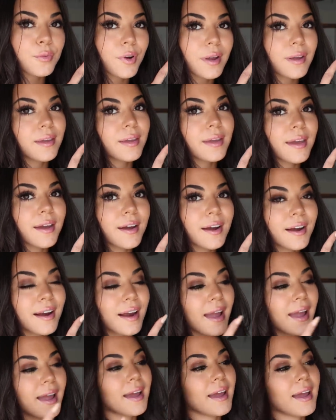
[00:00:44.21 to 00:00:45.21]
right
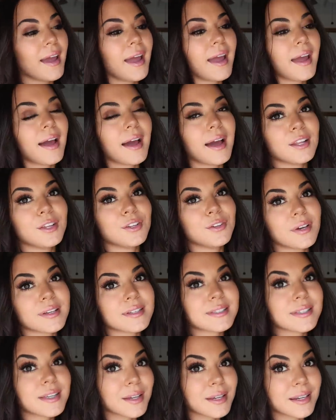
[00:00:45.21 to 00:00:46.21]
here, and you
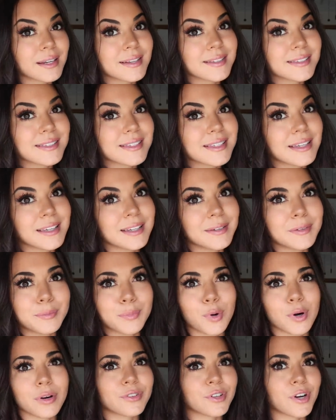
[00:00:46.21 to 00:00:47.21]
guys can see
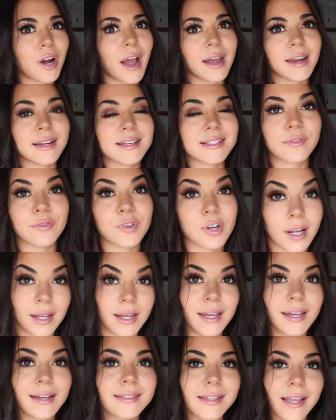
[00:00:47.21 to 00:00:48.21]
more varieties of what I
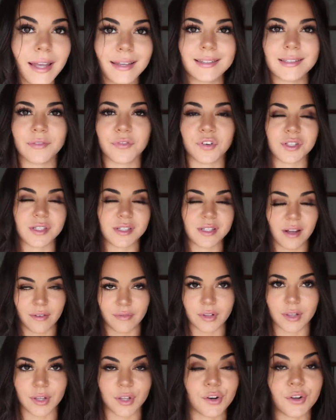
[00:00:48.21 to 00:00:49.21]
eat, because I eat different
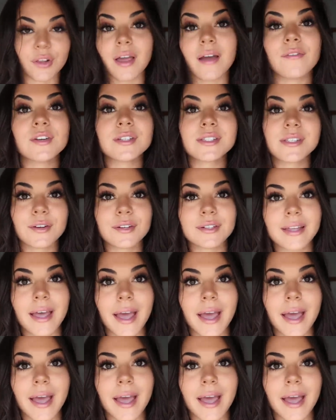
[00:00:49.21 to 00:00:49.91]
stuff literally every single